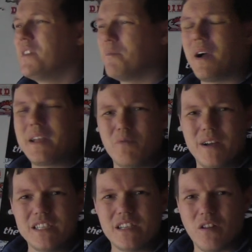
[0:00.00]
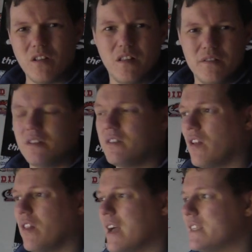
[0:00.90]
the bike weighs a lot you know a
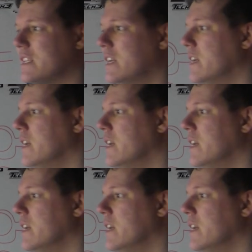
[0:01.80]
lot less